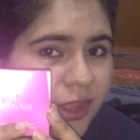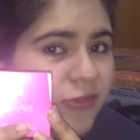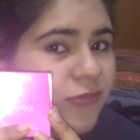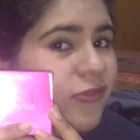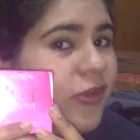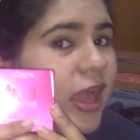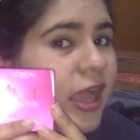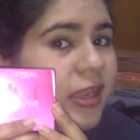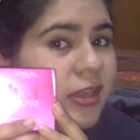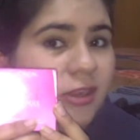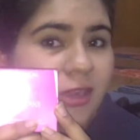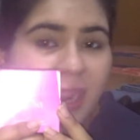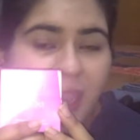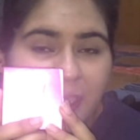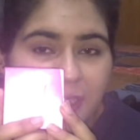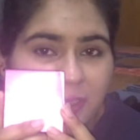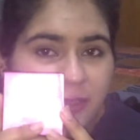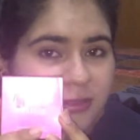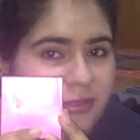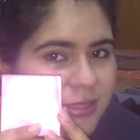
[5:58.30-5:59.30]
if I
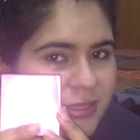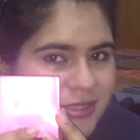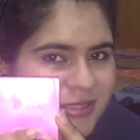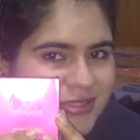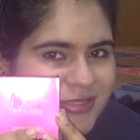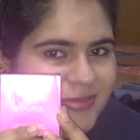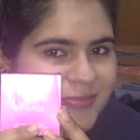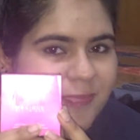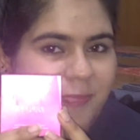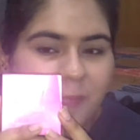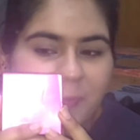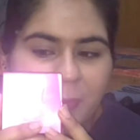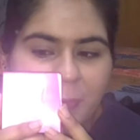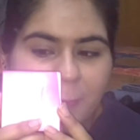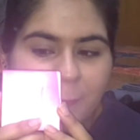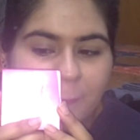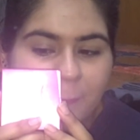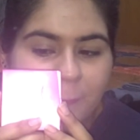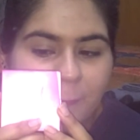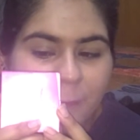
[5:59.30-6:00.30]
like this
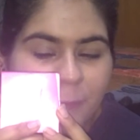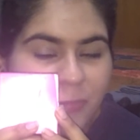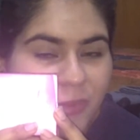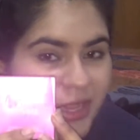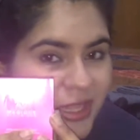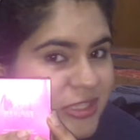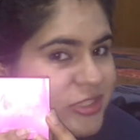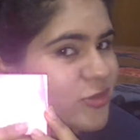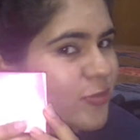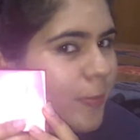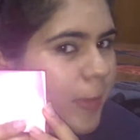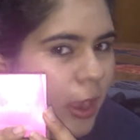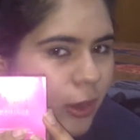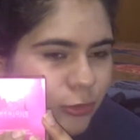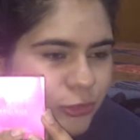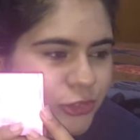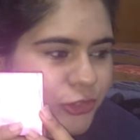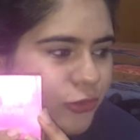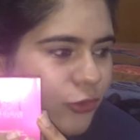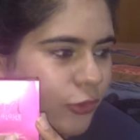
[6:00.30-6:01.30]
pressed
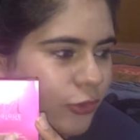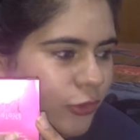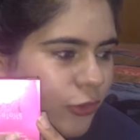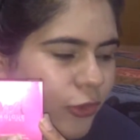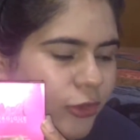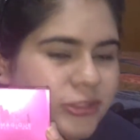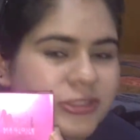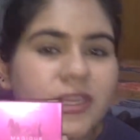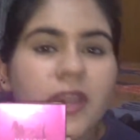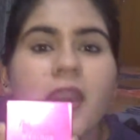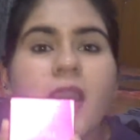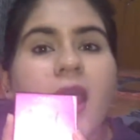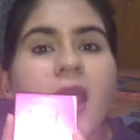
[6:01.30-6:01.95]
powder or not.